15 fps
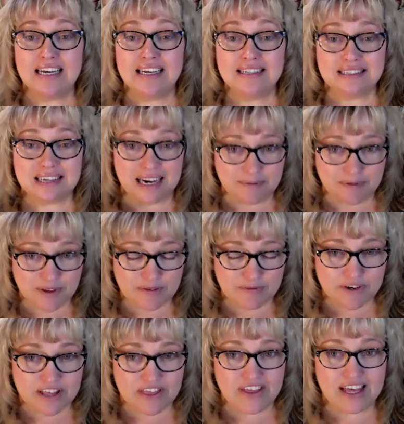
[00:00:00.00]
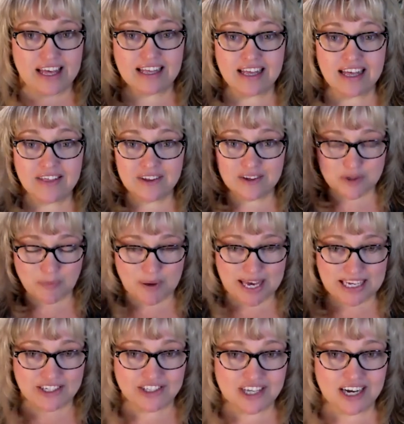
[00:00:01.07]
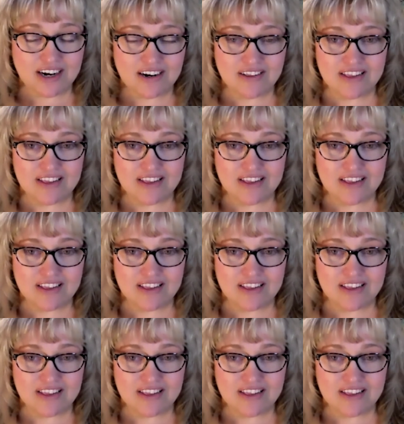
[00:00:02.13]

sign up for the free thing there's a page there